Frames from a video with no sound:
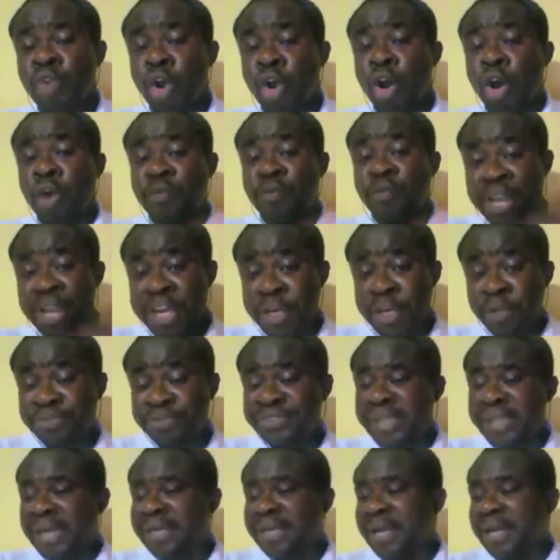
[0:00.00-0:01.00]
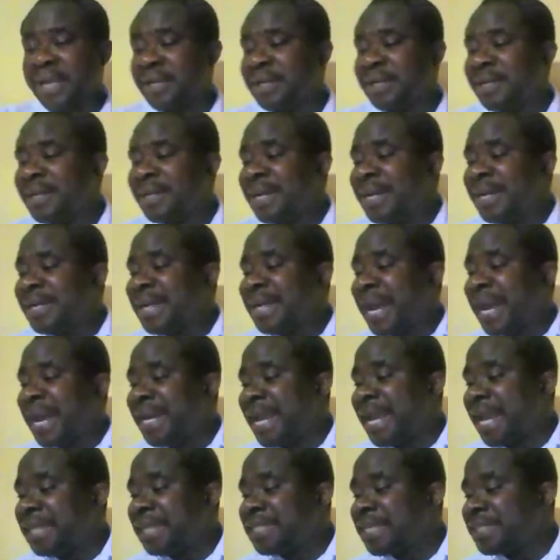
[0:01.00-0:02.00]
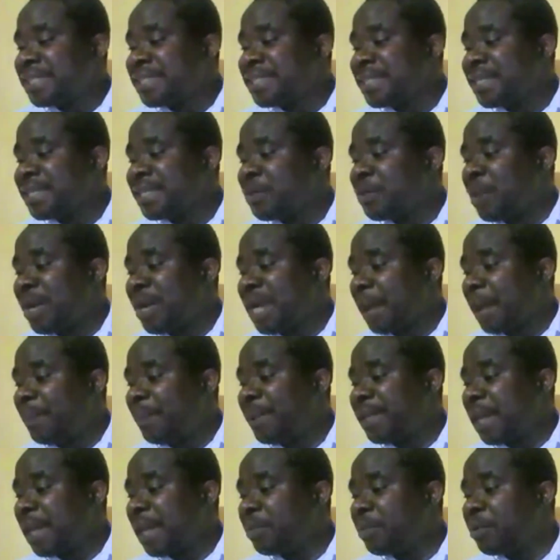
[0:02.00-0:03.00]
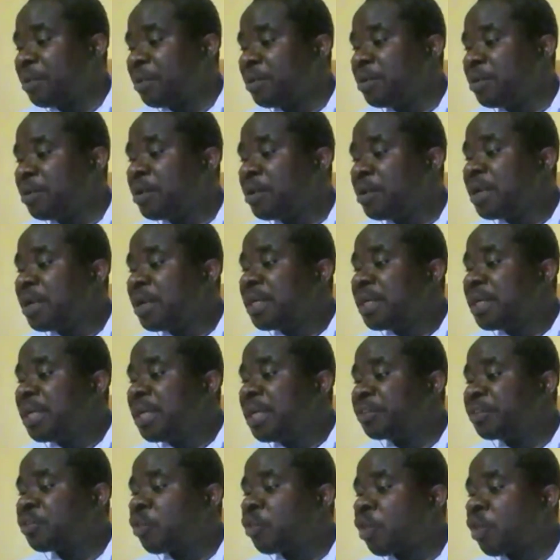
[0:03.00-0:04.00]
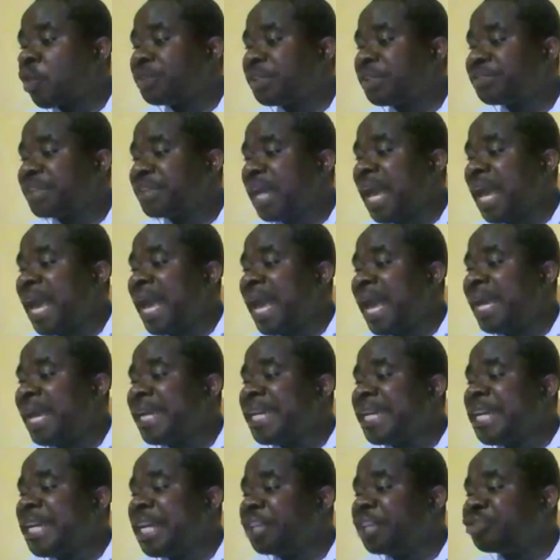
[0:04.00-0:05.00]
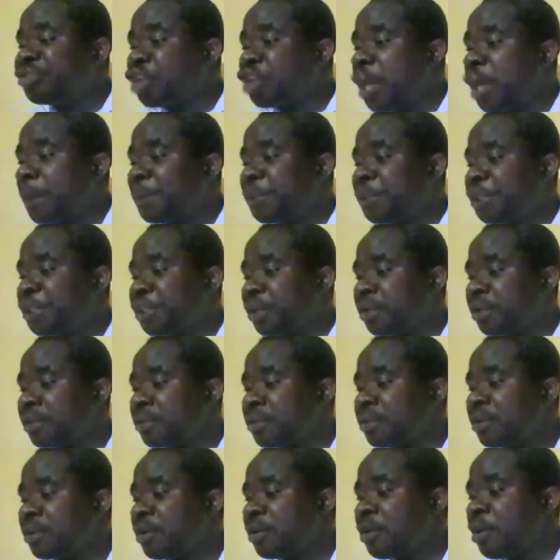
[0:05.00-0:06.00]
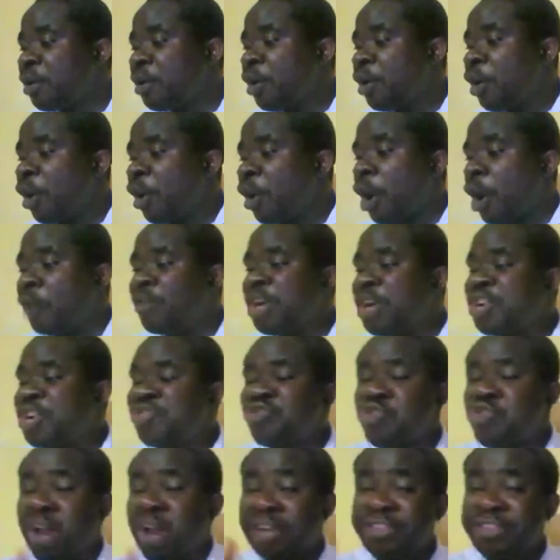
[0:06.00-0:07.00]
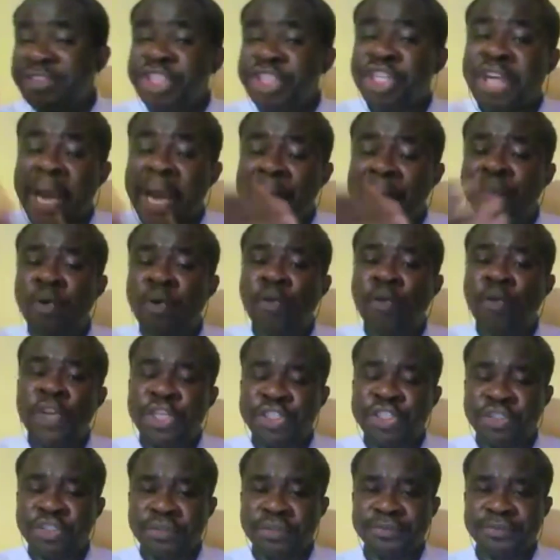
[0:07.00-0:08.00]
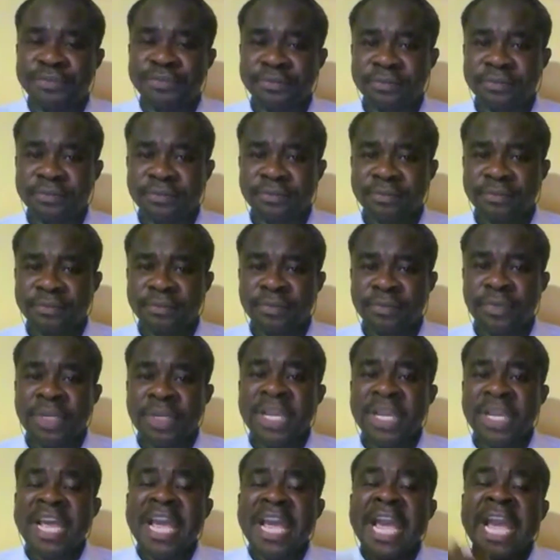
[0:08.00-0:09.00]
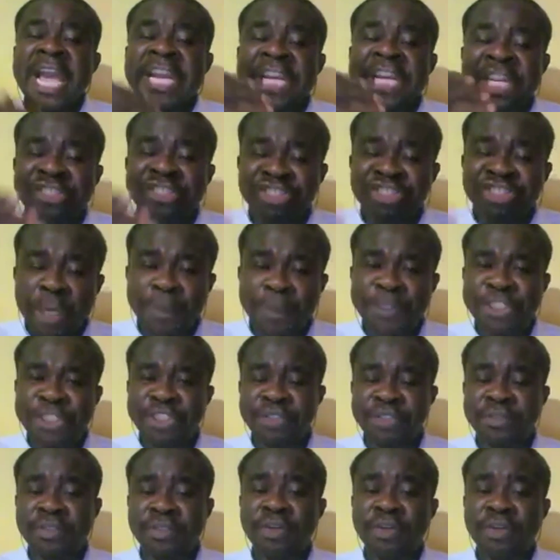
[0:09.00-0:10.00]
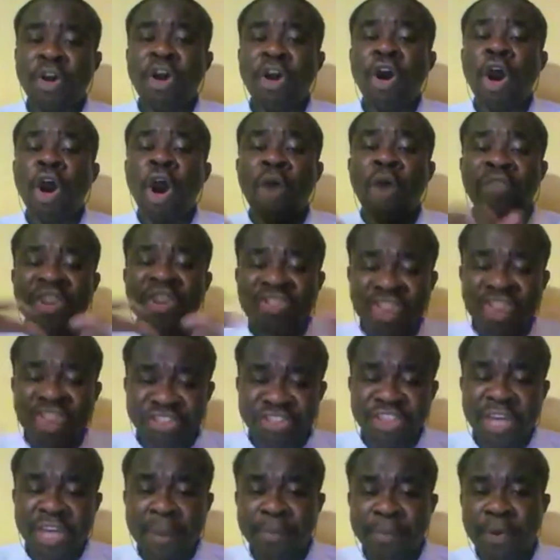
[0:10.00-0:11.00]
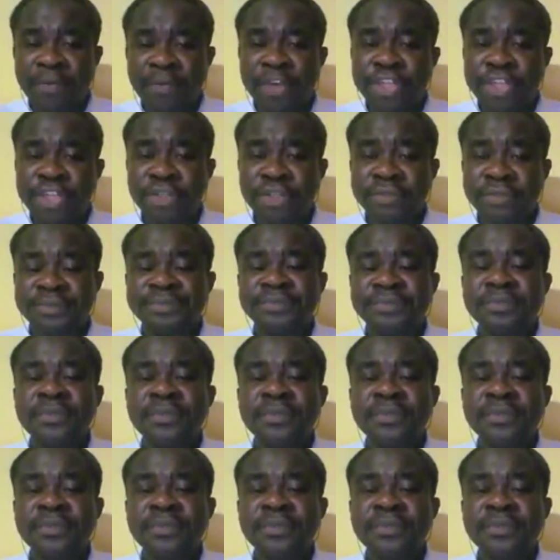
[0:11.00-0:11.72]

of a new standard, that the entity, when applicable, discloses a description of the transitional provision. A description of the transitional provision.